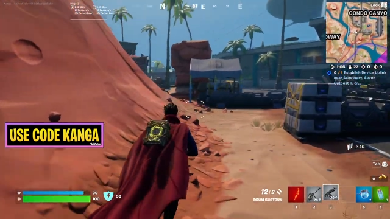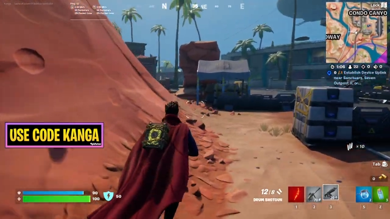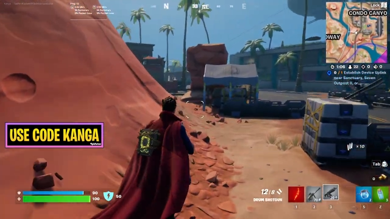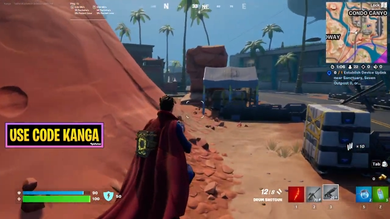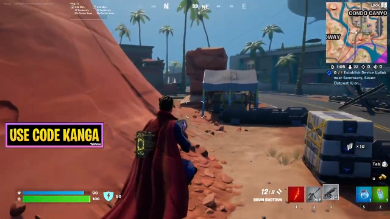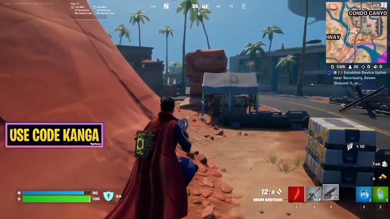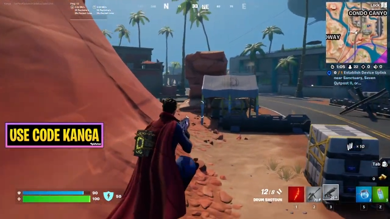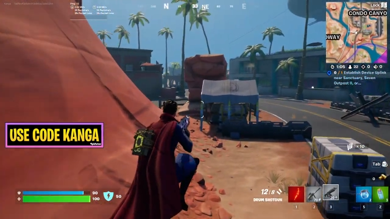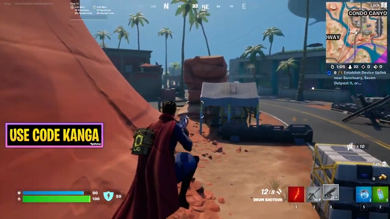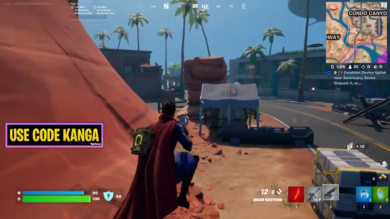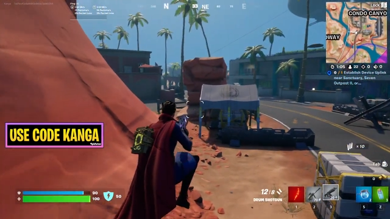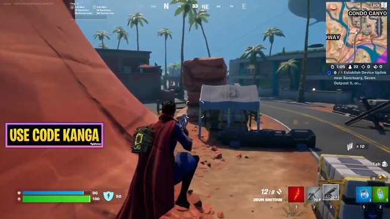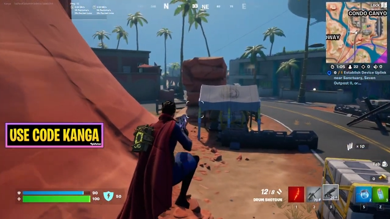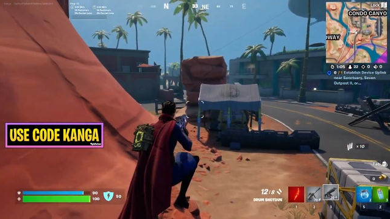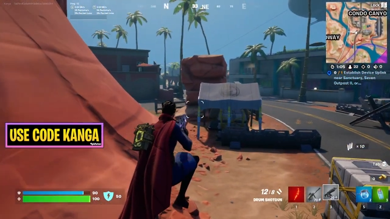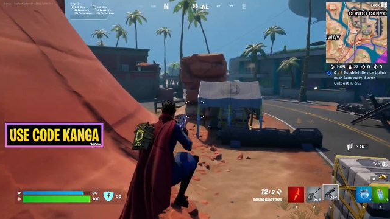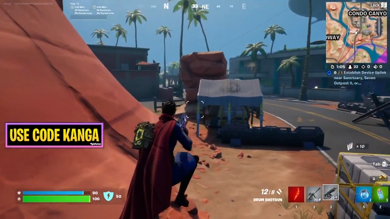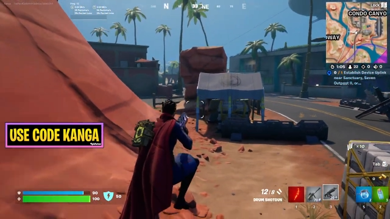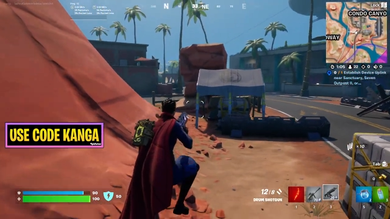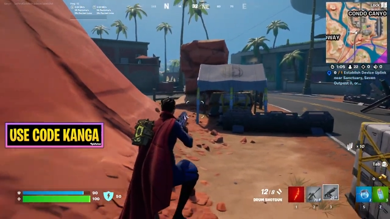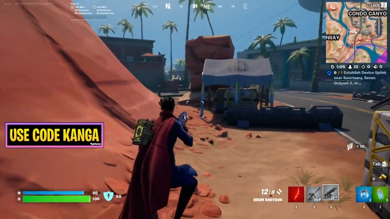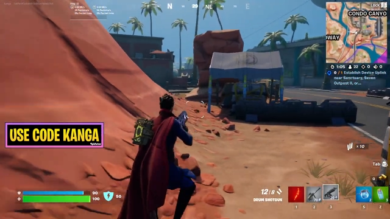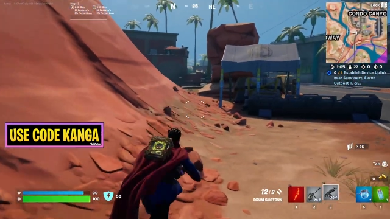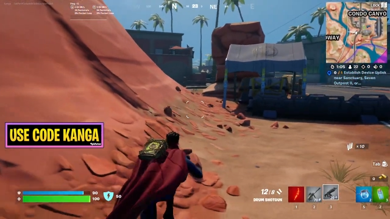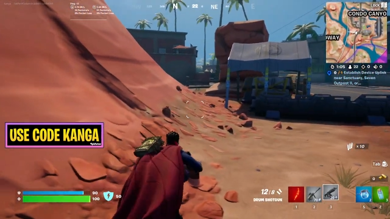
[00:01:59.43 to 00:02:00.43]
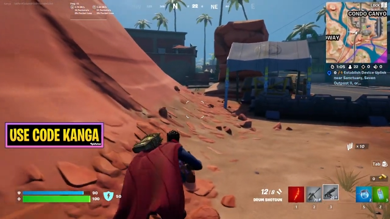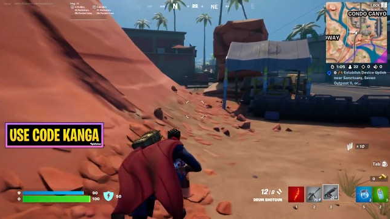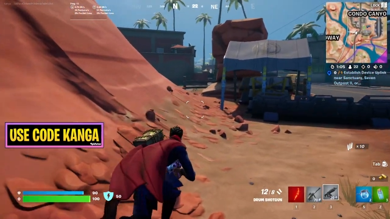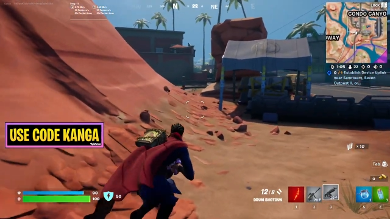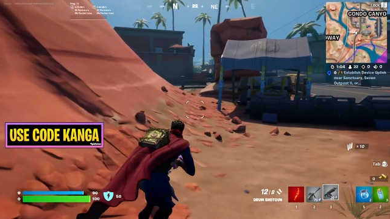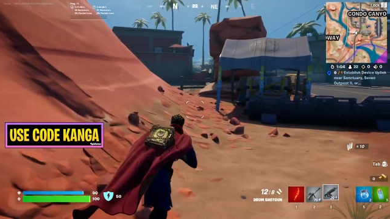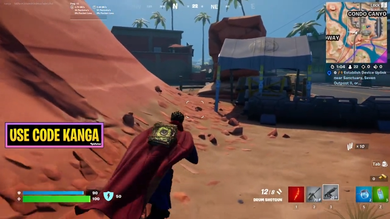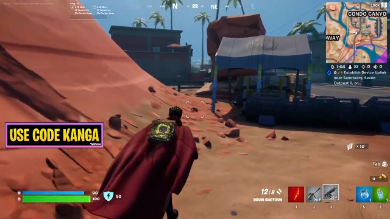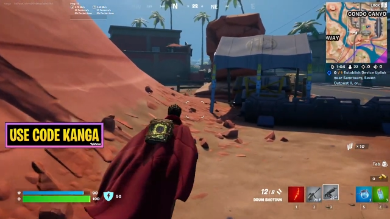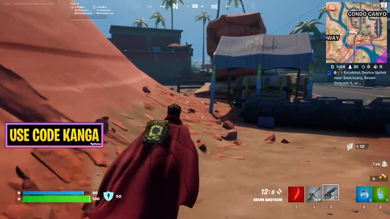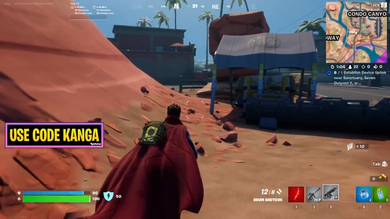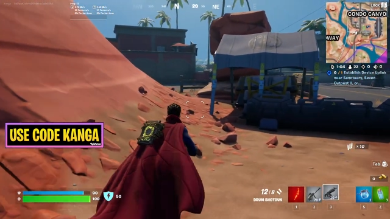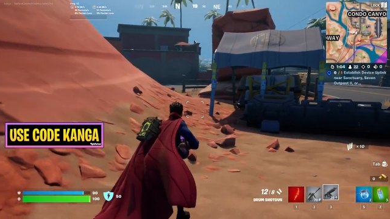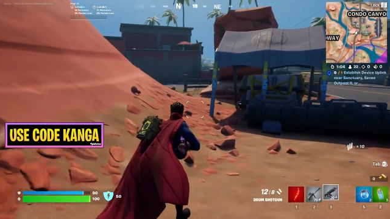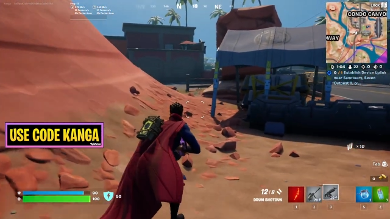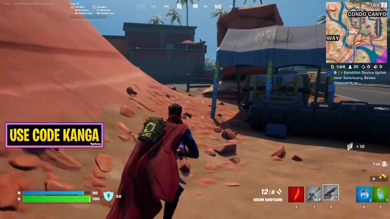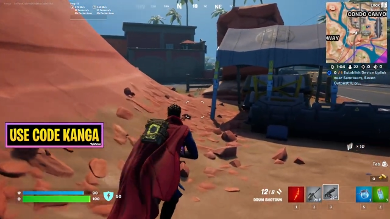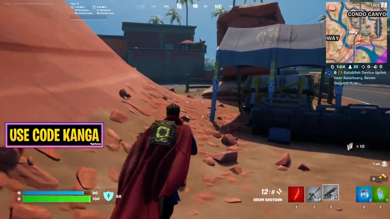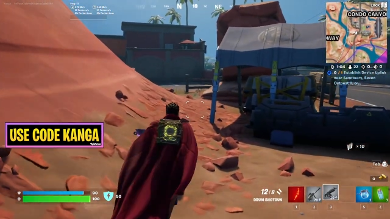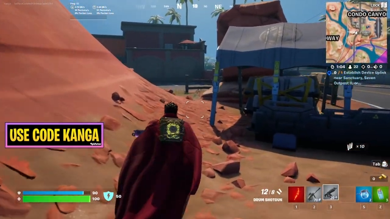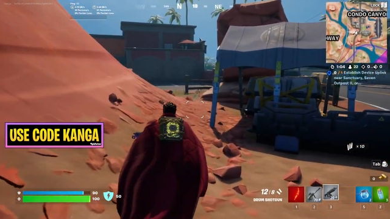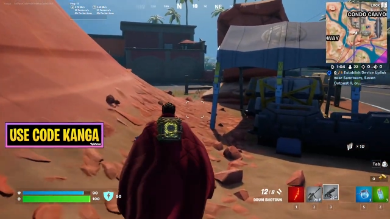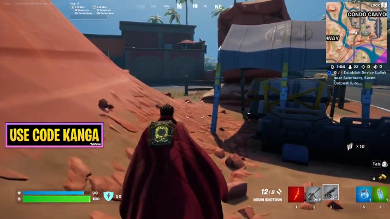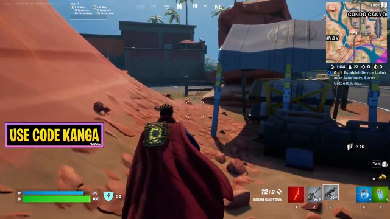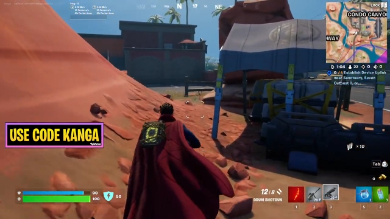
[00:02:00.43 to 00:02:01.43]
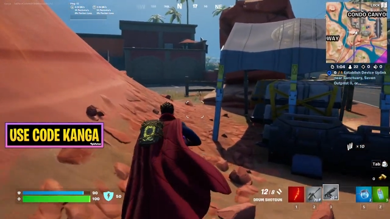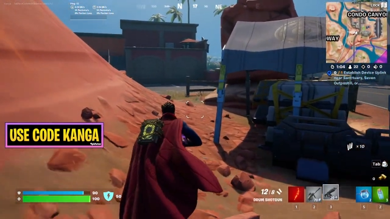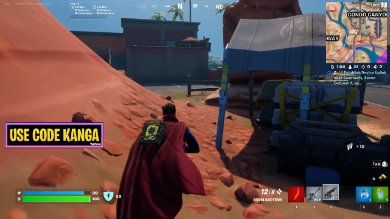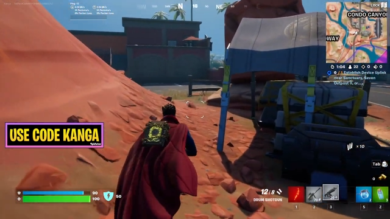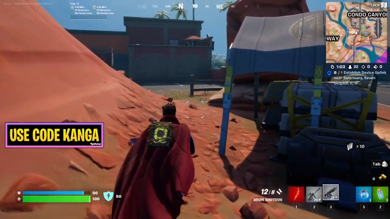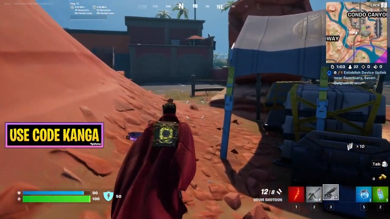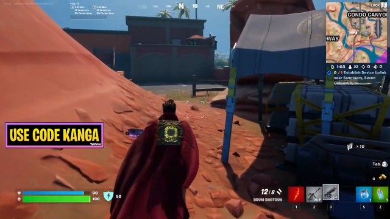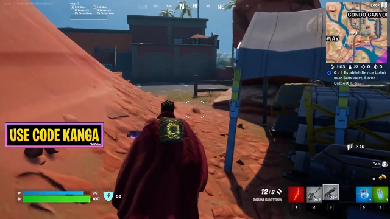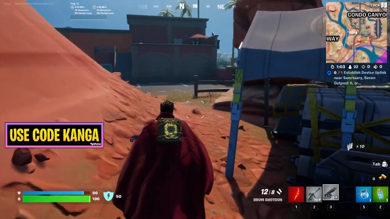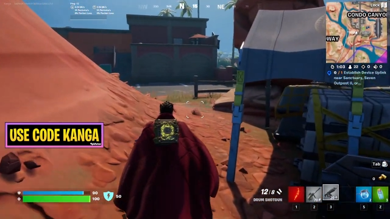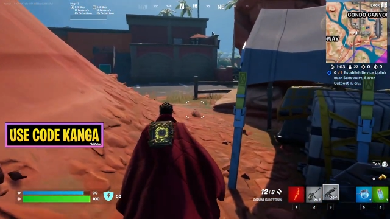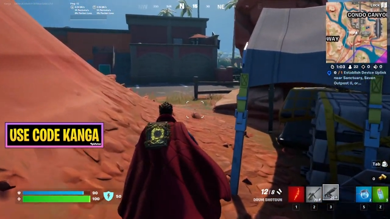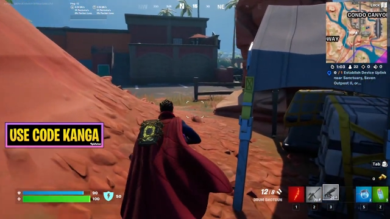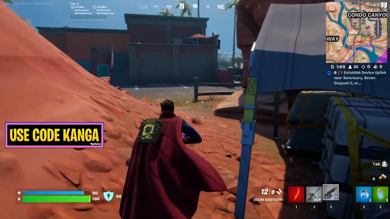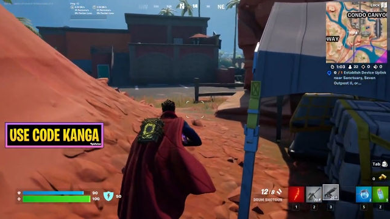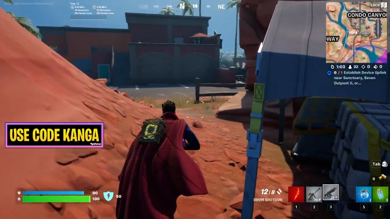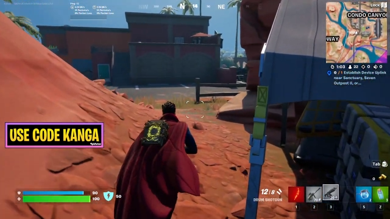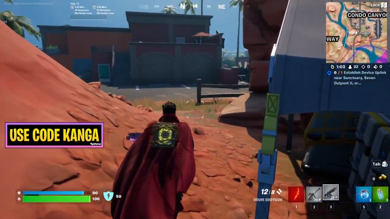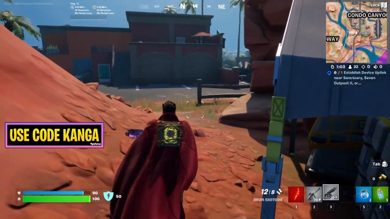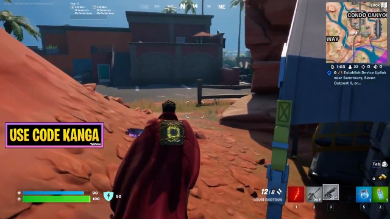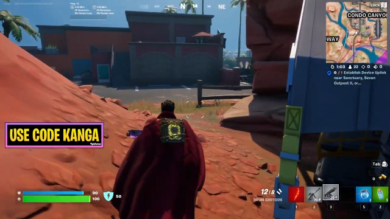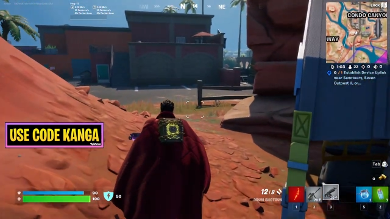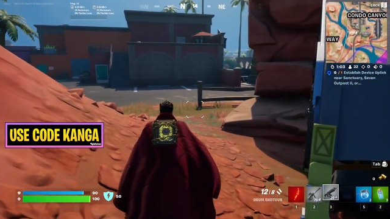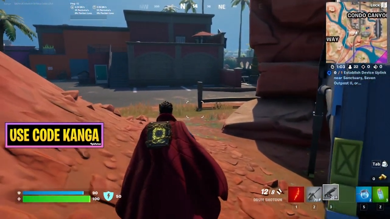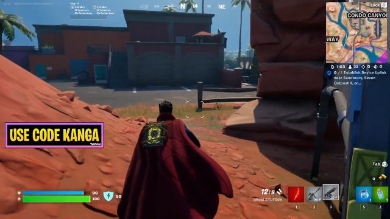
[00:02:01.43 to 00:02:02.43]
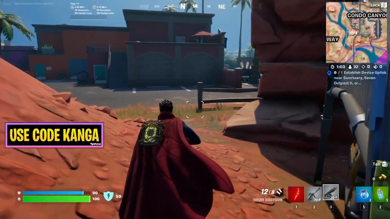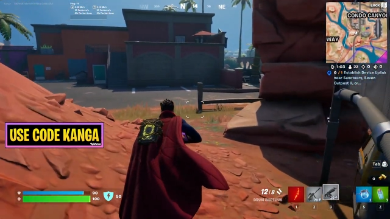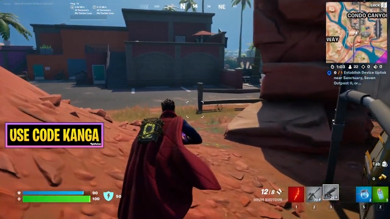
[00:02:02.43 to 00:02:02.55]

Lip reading: No face is visible, so there are no lips to read.